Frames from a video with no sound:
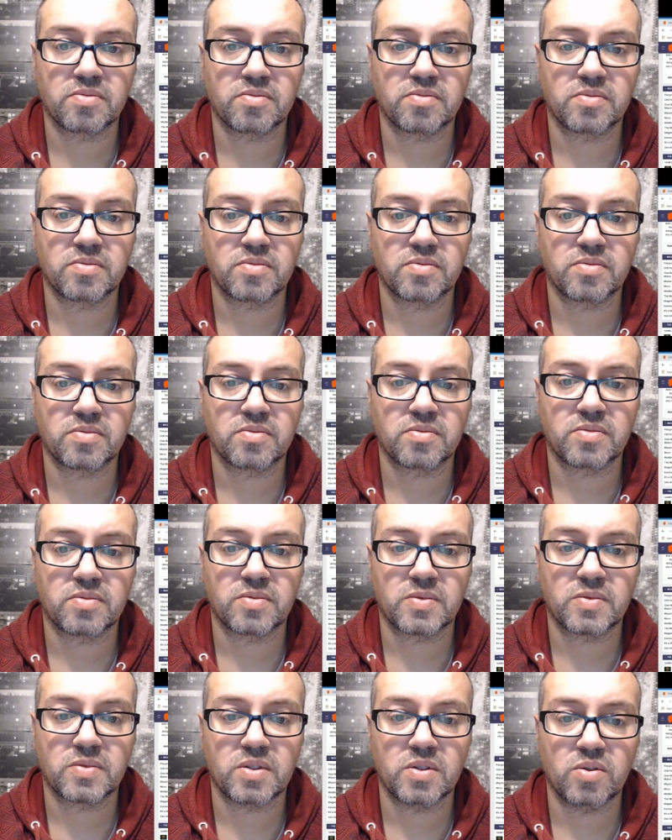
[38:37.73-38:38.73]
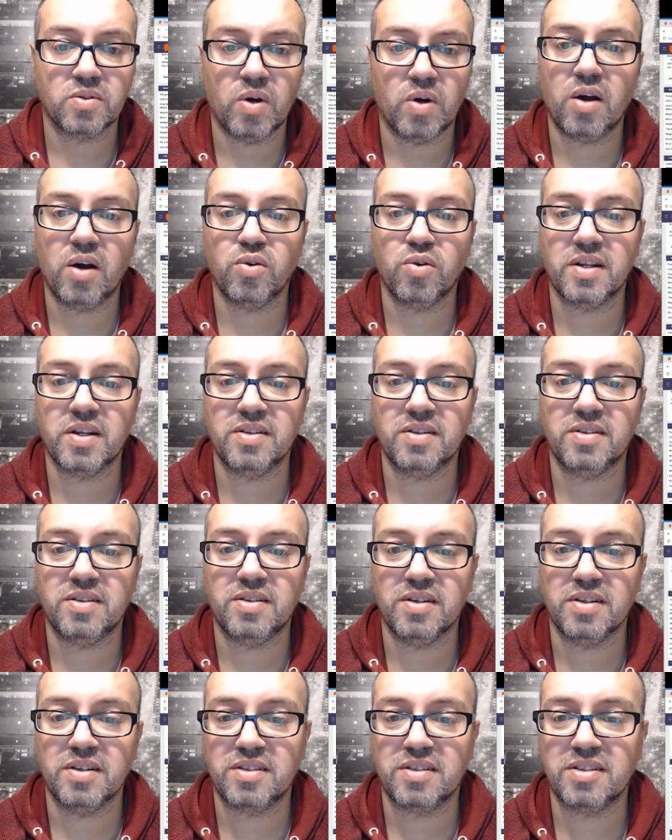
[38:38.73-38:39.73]
Wow, look at this. It's like
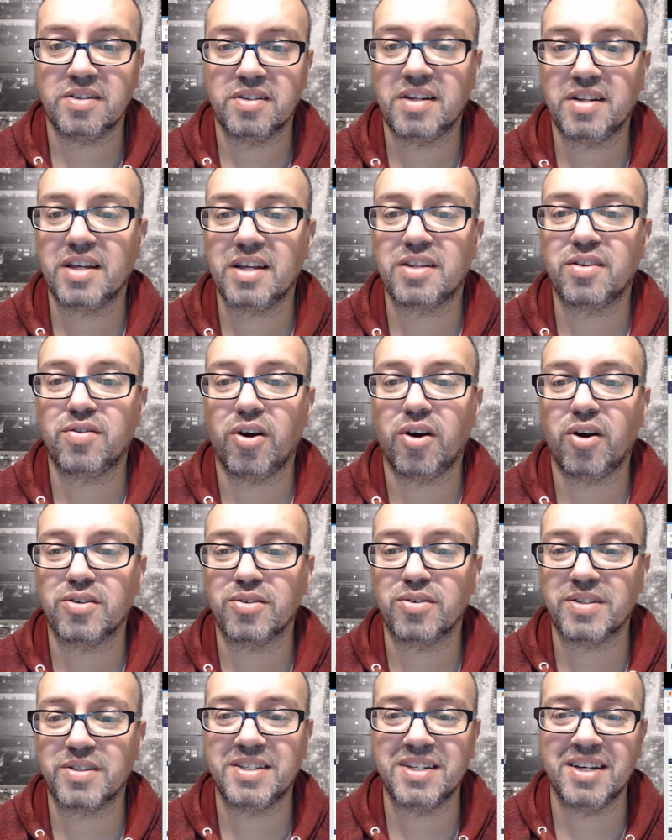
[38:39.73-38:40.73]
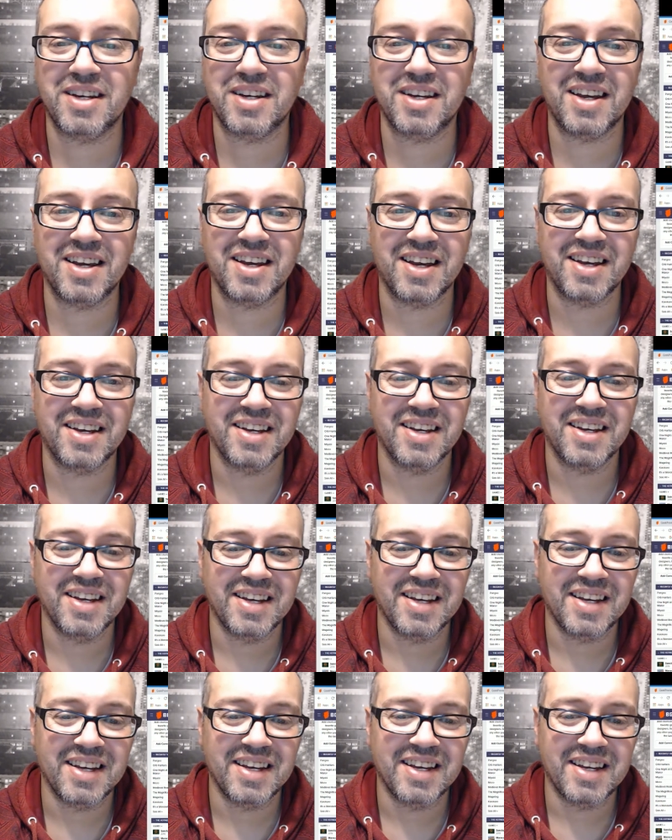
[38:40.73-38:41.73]
the fossils.
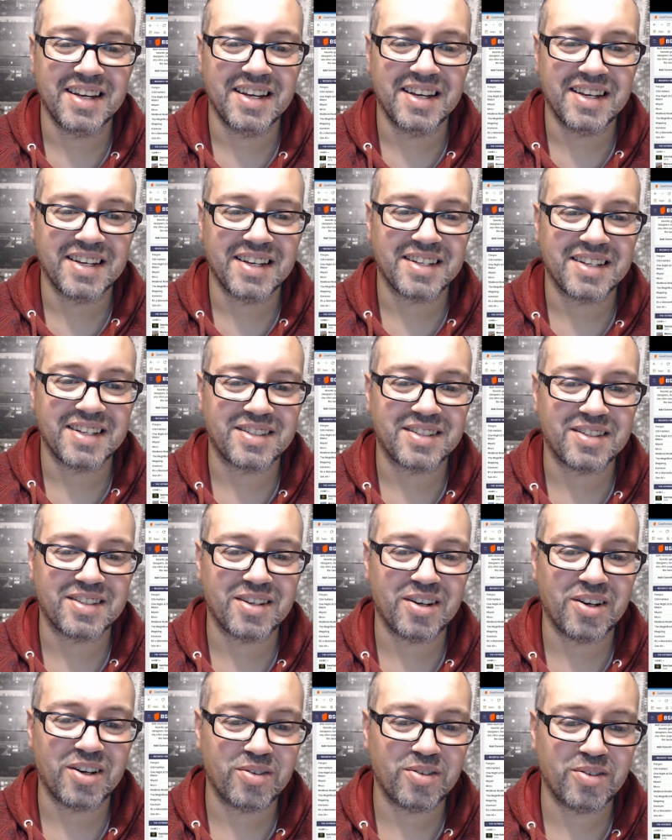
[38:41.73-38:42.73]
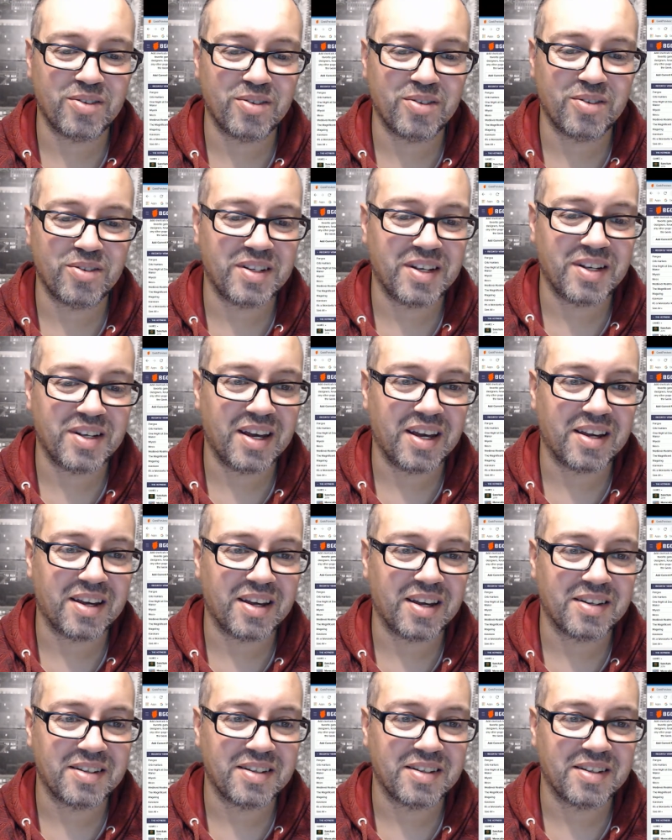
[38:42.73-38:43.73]
So yeah,
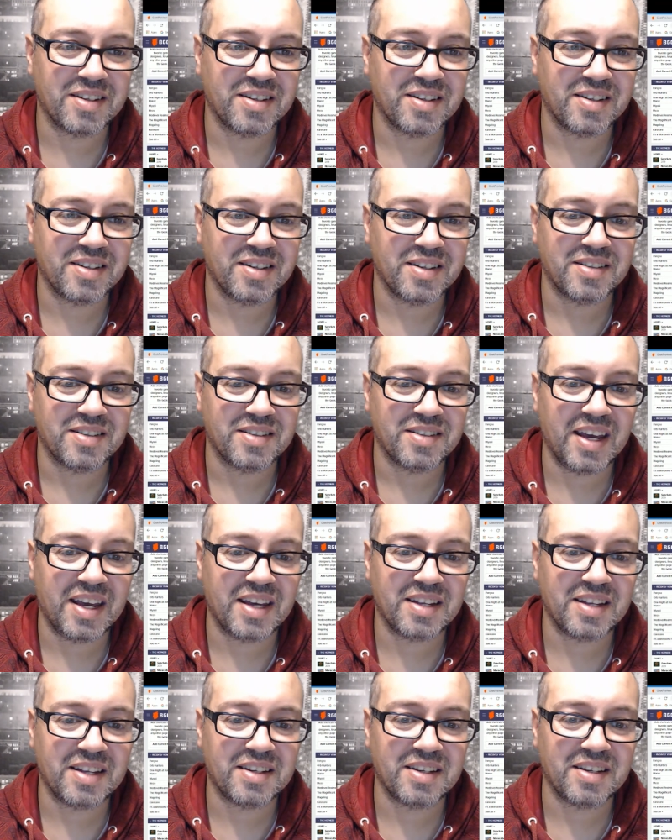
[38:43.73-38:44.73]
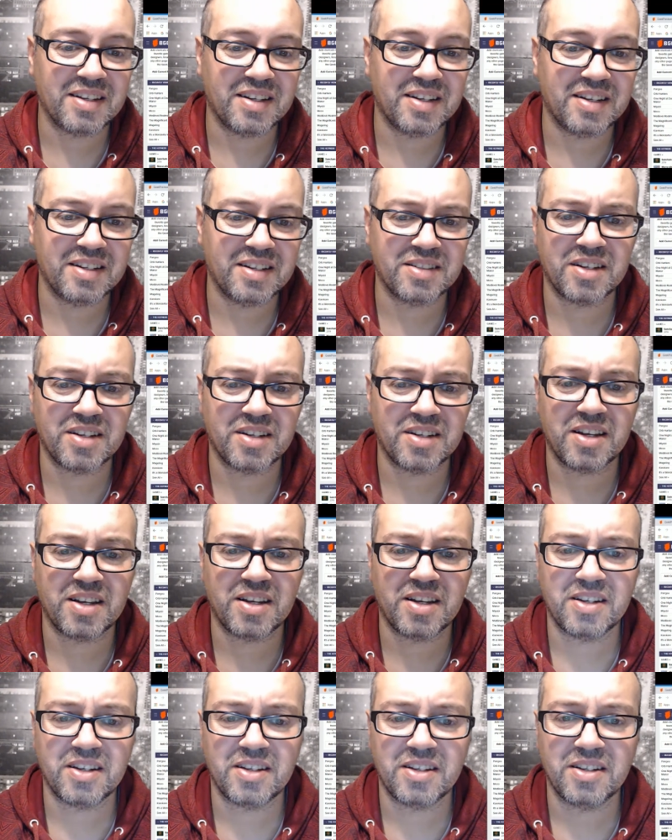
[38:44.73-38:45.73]
that is
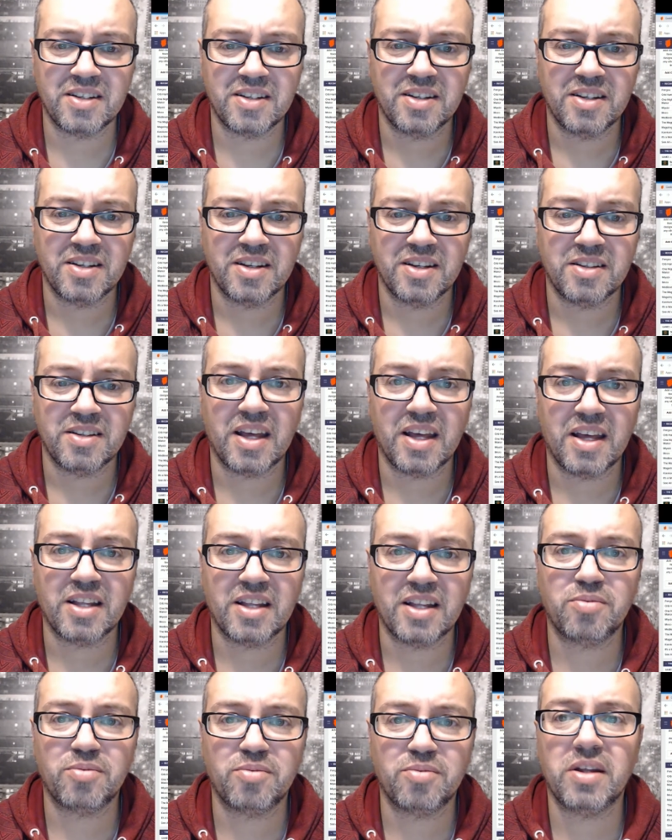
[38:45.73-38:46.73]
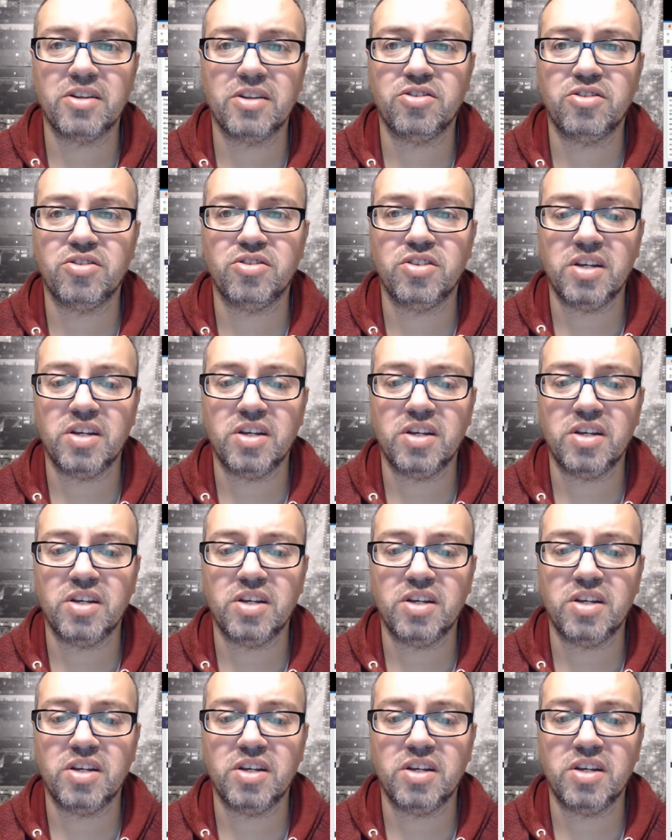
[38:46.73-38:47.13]
that's Pangaea for you.